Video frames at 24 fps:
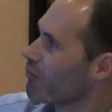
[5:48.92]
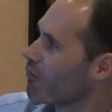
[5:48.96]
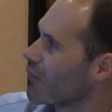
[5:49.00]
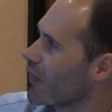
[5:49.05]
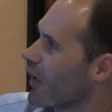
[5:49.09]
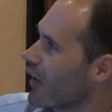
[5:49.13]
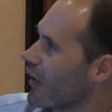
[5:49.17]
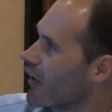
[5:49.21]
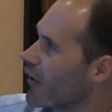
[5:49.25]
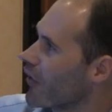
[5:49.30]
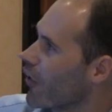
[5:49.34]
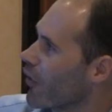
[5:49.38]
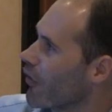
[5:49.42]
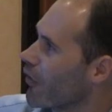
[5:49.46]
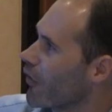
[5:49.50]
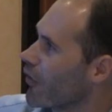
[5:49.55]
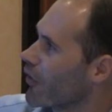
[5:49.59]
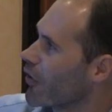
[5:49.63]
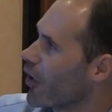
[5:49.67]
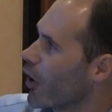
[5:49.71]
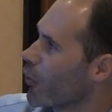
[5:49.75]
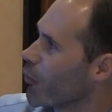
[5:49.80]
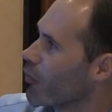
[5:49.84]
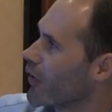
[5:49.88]
And here on the
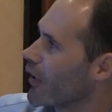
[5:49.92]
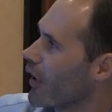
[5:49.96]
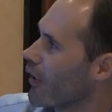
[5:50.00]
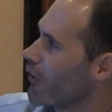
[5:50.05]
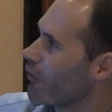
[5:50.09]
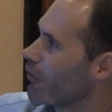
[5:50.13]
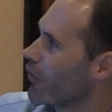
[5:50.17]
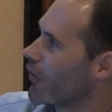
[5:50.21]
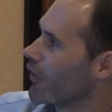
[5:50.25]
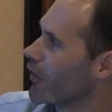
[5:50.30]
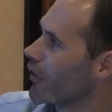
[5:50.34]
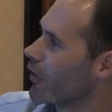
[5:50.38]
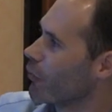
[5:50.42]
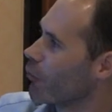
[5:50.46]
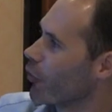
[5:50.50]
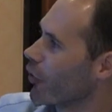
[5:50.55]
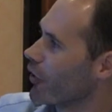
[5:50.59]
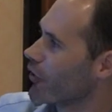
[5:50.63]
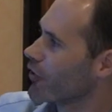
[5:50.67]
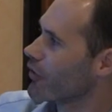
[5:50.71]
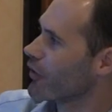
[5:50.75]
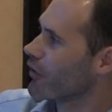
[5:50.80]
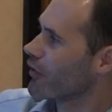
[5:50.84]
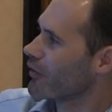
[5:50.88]
top, you have the
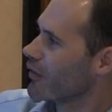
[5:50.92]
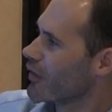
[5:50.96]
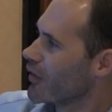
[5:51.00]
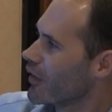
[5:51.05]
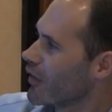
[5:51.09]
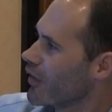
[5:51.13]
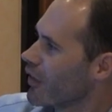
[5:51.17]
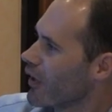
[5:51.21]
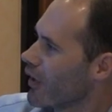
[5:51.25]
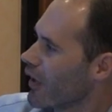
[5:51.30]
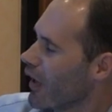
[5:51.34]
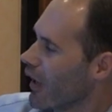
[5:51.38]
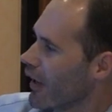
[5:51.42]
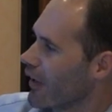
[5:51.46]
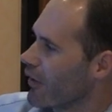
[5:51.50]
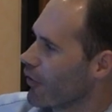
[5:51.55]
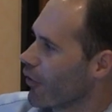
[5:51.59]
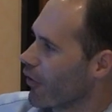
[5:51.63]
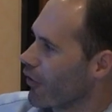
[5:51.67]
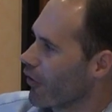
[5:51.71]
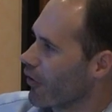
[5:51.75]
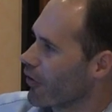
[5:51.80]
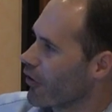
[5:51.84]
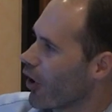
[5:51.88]
depression, and here
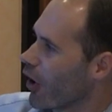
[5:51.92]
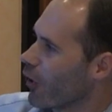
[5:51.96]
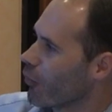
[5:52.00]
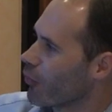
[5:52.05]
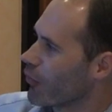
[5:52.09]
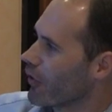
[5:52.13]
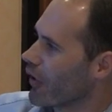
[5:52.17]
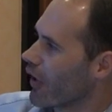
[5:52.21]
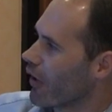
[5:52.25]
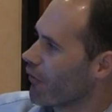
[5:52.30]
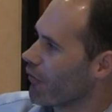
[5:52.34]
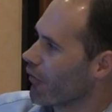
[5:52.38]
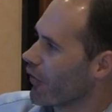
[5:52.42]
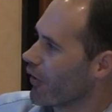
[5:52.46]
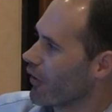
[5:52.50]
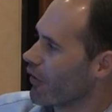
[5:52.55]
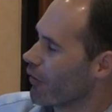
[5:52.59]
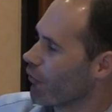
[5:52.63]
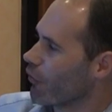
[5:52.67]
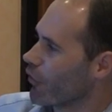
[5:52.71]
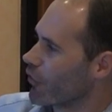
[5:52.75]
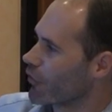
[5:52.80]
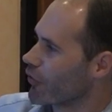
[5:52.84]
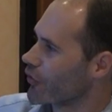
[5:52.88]
on the top, you have the
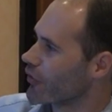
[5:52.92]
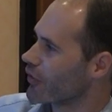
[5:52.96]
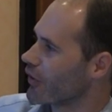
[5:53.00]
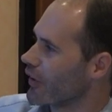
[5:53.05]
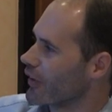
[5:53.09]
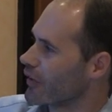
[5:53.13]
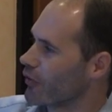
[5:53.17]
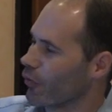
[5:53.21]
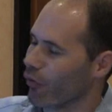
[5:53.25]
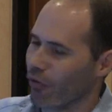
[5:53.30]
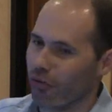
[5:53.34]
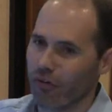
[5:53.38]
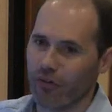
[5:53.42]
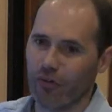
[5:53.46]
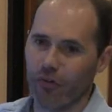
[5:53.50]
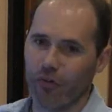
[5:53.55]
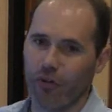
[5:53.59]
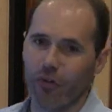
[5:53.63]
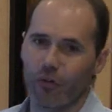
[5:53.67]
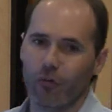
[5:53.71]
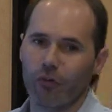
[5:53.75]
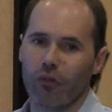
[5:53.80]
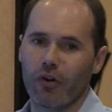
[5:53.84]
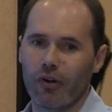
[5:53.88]
individual states with the
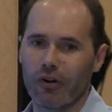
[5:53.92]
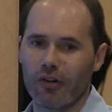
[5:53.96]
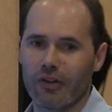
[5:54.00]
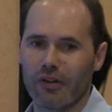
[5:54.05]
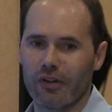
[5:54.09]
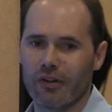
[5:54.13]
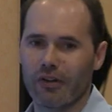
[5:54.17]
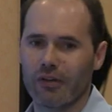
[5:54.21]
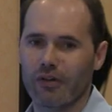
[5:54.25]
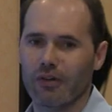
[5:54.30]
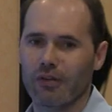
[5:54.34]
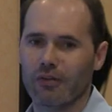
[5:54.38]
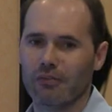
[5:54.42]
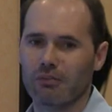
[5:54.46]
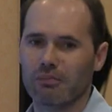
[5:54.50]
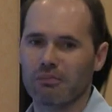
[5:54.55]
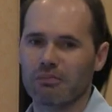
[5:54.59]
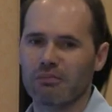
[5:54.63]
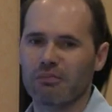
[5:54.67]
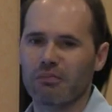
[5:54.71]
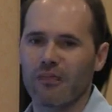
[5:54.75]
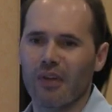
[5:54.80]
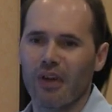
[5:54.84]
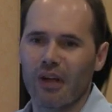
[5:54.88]
deuterium content.
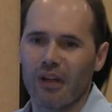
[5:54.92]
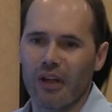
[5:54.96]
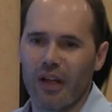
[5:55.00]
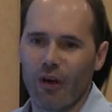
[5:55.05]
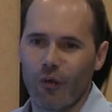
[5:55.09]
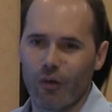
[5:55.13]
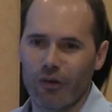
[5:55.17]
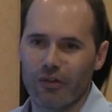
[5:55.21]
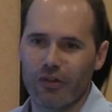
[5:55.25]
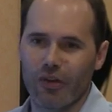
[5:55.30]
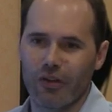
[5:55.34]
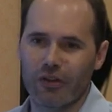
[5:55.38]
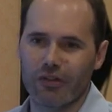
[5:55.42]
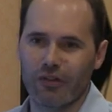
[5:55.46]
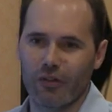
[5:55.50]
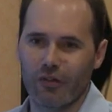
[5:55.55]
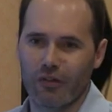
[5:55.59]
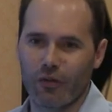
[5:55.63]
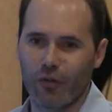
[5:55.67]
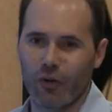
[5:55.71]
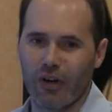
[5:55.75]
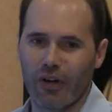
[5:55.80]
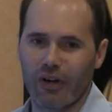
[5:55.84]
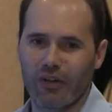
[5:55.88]
Now, what's also
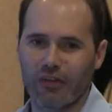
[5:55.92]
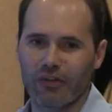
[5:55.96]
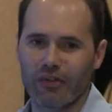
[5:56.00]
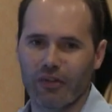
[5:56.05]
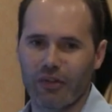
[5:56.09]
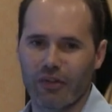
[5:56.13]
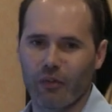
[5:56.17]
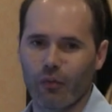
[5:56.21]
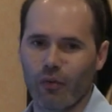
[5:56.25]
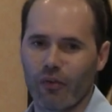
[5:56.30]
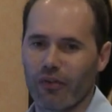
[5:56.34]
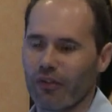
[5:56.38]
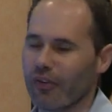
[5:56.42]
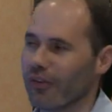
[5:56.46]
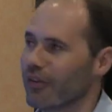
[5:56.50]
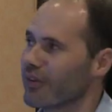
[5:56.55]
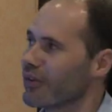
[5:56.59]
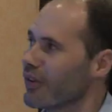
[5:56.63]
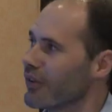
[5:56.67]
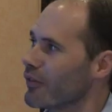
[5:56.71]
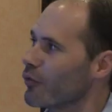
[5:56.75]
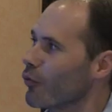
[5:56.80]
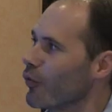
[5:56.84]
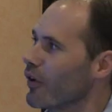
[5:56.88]
quite interesting with this
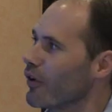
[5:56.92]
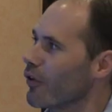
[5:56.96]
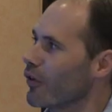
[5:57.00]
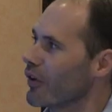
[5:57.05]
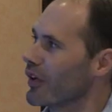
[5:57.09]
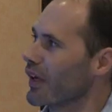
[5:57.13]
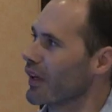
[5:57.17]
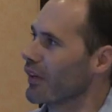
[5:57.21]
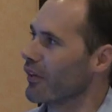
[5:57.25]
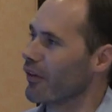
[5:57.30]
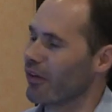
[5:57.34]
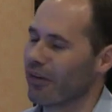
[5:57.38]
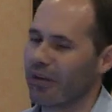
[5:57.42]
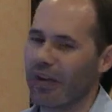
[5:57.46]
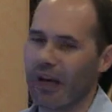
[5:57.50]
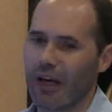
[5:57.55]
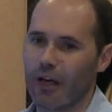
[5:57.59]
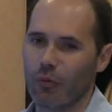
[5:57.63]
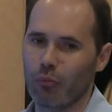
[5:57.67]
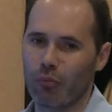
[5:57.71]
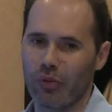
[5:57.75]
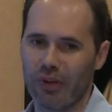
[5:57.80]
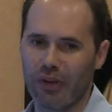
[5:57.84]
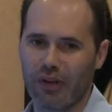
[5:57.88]
is when you look at the
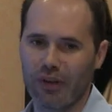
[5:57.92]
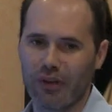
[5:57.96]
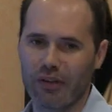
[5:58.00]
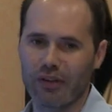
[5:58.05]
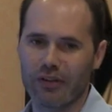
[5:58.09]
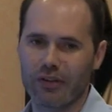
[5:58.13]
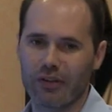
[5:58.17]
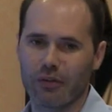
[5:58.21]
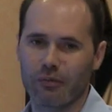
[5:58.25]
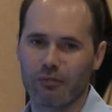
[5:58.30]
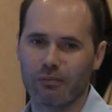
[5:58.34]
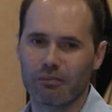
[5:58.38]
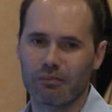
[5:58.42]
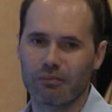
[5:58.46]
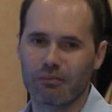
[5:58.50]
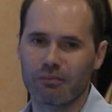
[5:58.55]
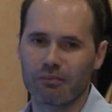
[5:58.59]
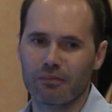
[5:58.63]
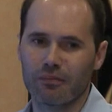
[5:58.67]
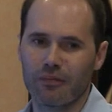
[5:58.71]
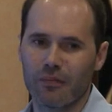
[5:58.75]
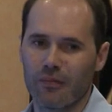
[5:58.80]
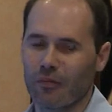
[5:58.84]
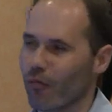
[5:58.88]
diabetes
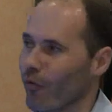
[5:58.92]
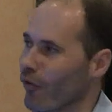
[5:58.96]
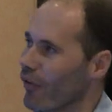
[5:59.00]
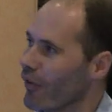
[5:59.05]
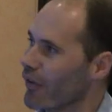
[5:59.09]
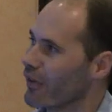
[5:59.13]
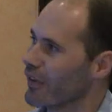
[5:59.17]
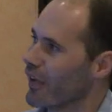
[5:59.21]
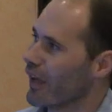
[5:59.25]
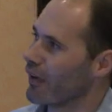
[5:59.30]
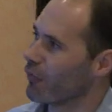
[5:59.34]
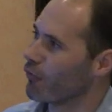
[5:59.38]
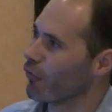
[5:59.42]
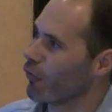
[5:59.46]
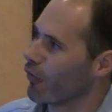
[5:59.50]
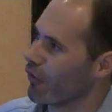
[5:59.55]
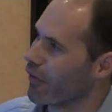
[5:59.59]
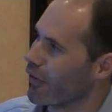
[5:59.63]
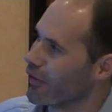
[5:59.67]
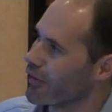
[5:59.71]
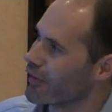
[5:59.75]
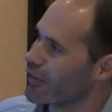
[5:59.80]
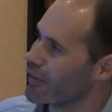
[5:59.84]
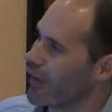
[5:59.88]
for
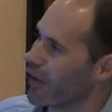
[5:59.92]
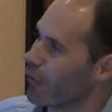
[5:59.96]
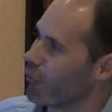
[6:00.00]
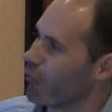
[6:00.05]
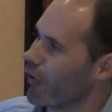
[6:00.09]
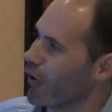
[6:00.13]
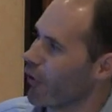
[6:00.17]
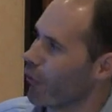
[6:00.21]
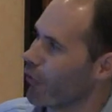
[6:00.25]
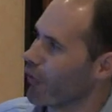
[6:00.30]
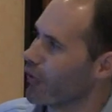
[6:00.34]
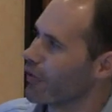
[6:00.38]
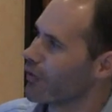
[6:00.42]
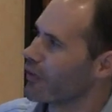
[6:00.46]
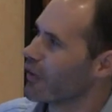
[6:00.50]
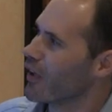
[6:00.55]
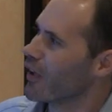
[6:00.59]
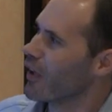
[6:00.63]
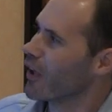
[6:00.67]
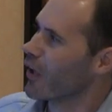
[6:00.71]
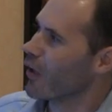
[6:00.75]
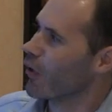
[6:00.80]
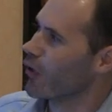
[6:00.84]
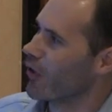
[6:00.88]
this same area,
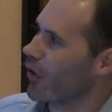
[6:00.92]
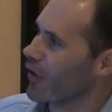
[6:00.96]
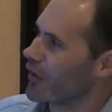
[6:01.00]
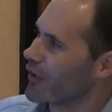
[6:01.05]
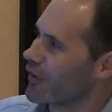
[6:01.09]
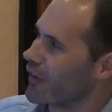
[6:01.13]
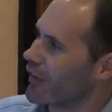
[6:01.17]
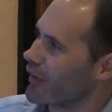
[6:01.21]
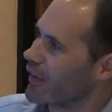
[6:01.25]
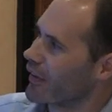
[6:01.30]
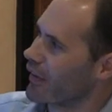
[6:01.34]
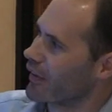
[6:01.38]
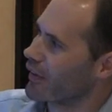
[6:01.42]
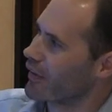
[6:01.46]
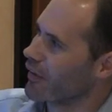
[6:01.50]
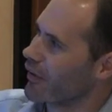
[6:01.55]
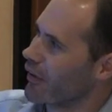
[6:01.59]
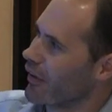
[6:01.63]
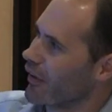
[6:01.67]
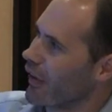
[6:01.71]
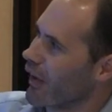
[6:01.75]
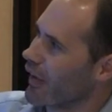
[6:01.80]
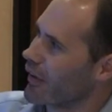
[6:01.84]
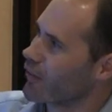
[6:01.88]
you also get
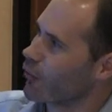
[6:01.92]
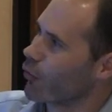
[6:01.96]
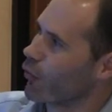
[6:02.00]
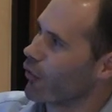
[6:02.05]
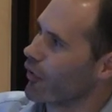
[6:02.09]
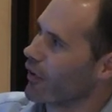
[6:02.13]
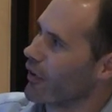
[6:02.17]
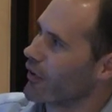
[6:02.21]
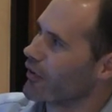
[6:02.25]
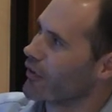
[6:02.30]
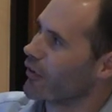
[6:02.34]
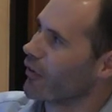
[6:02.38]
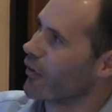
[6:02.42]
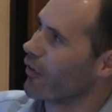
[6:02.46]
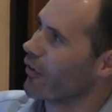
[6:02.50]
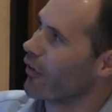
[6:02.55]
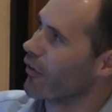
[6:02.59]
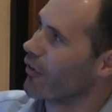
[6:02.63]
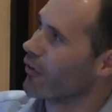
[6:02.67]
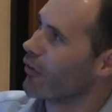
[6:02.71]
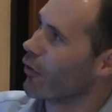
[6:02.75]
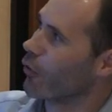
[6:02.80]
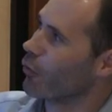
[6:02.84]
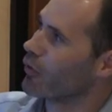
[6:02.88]
a nice correlation in the
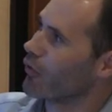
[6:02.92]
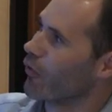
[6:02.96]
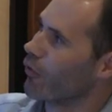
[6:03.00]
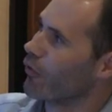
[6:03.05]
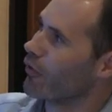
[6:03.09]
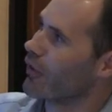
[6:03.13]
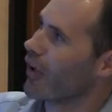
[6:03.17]
terms of